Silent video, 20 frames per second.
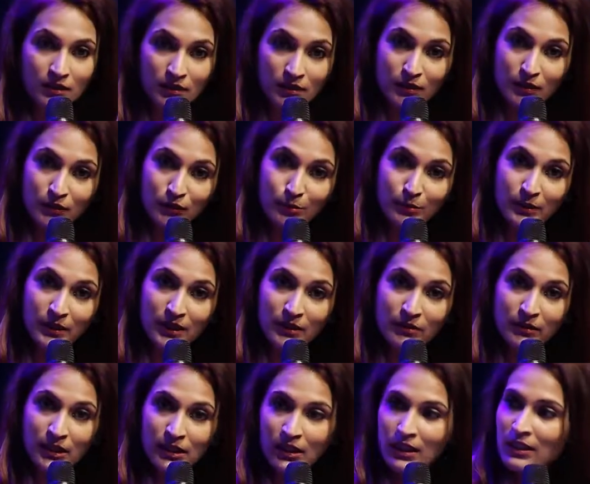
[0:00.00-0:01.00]
sir for
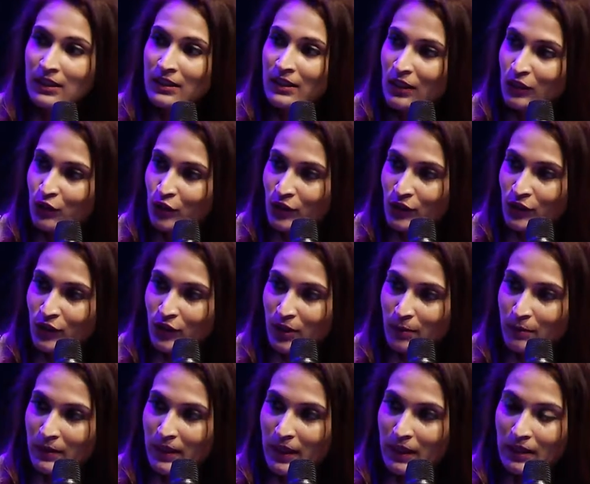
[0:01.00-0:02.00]
believing in such a
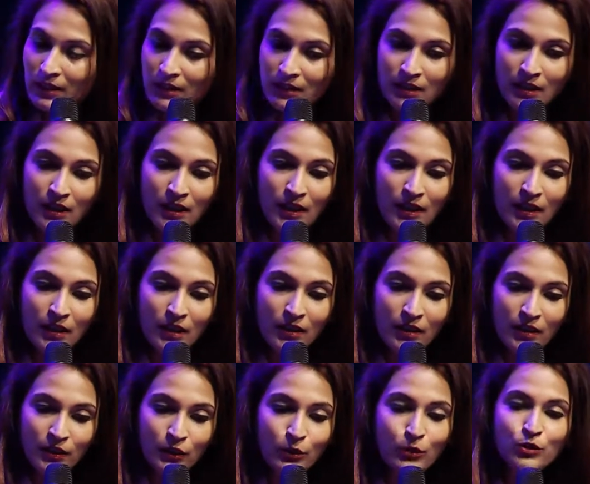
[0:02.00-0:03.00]
script and it
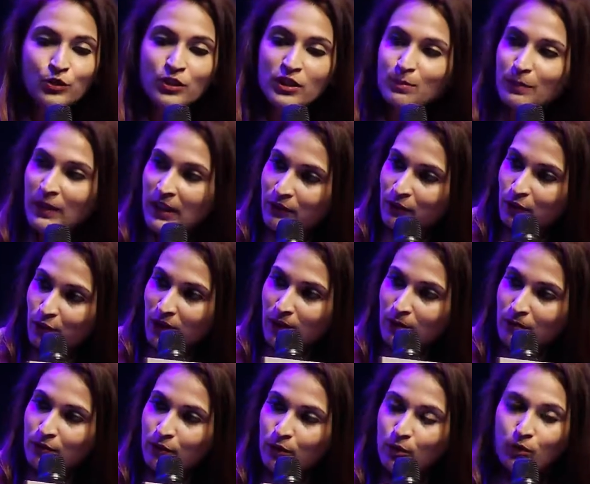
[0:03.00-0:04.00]
huge respect for
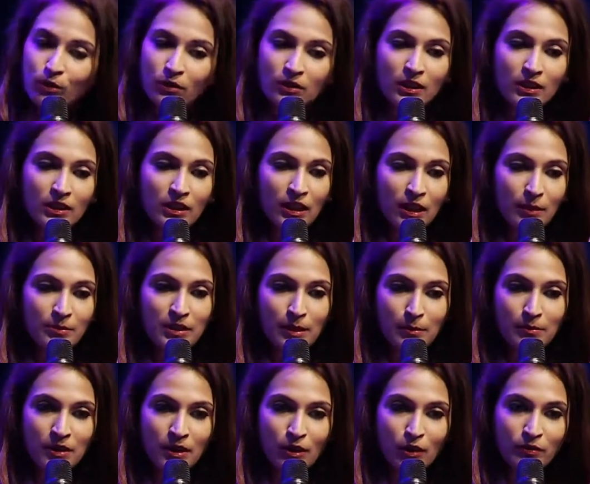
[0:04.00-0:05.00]
him for taking up
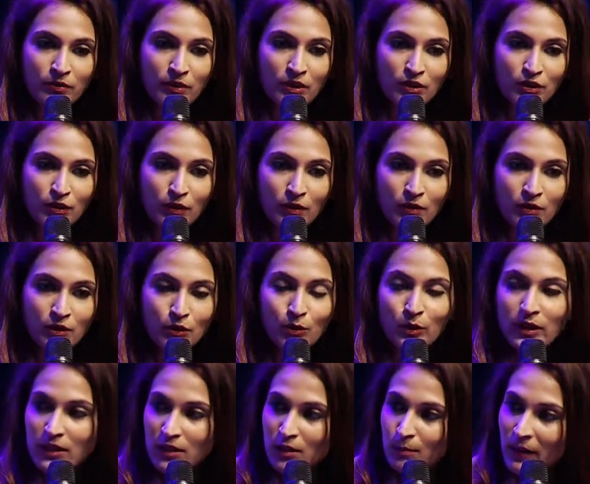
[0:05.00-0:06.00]
something of this sort, so
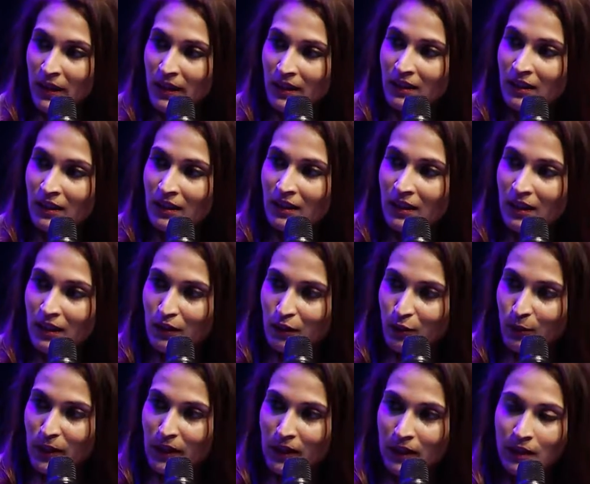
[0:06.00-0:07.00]
inspiring and
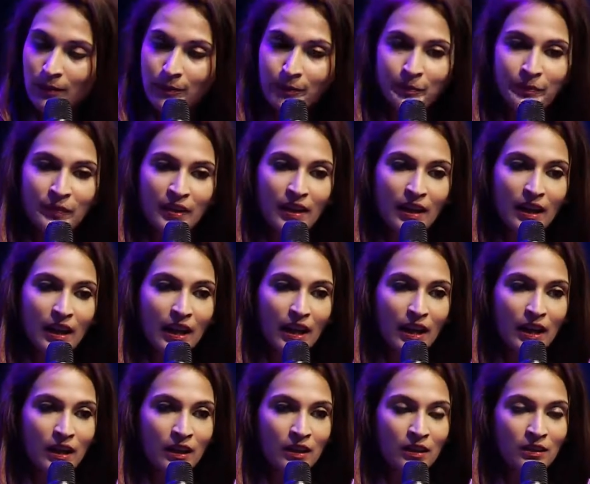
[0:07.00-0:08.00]
doing it.
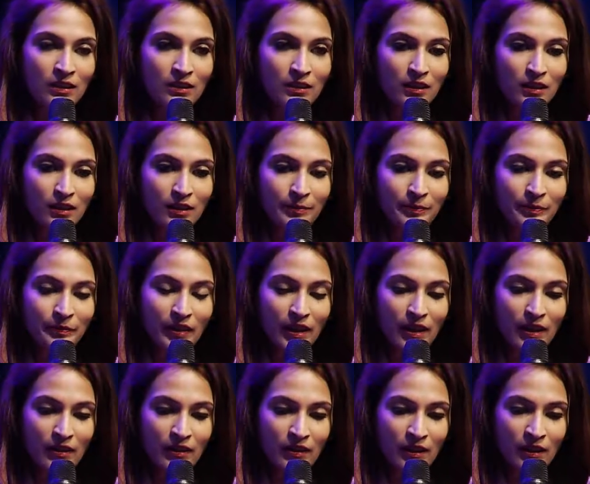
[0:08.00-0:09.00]
And um,
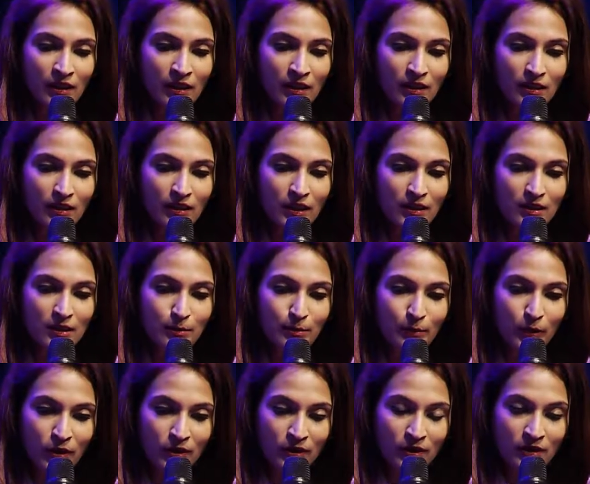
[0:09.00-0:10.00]
I think it's
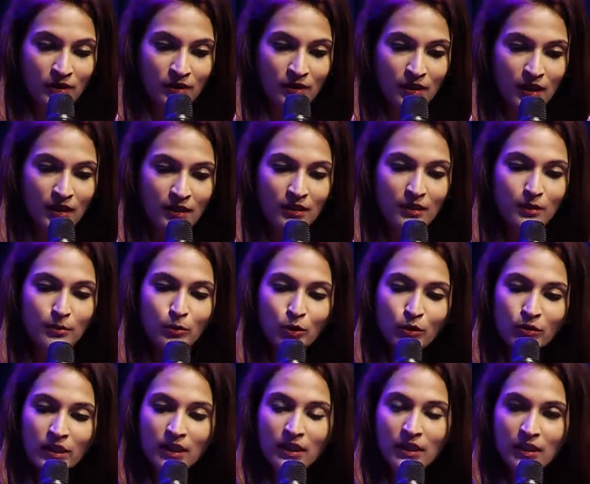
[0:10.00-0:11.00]
important, uh, the
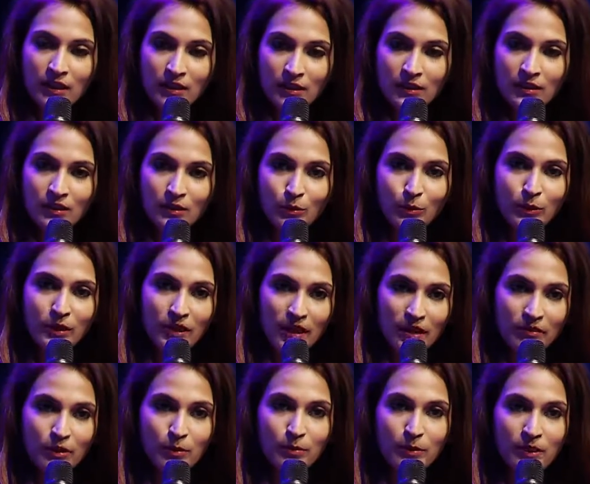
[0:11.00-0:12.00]
movie clicked with
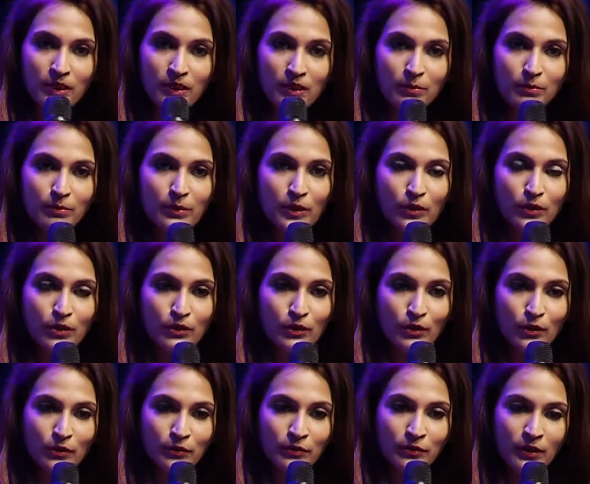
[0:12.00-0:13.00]
everybody because
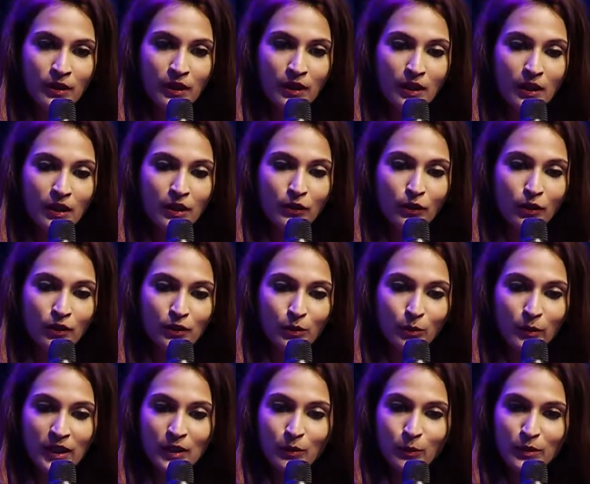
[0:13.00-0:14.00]
of not the
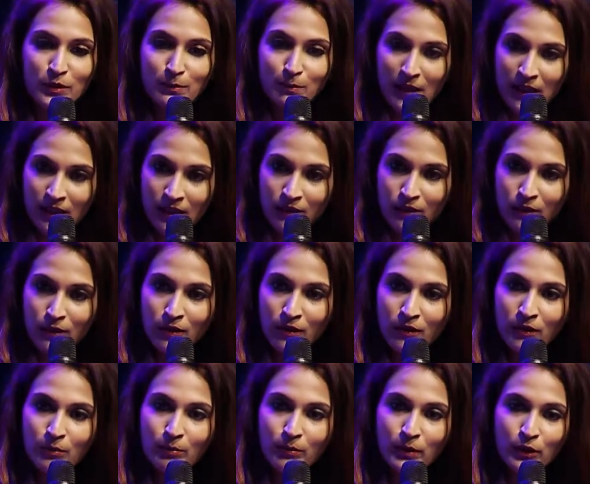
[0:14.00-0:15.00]
way it was made
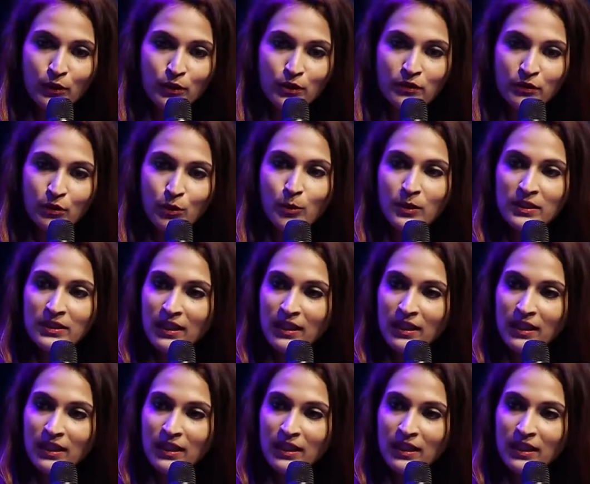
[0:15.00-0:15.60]
or because of who was